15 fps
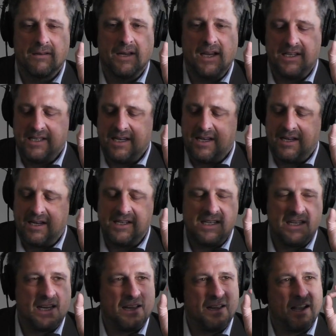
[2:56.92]

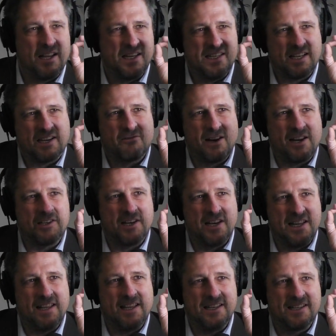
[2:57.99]
is a
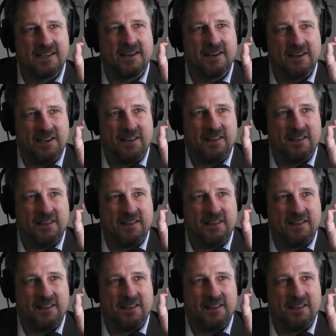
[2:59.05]
gradually then suddenly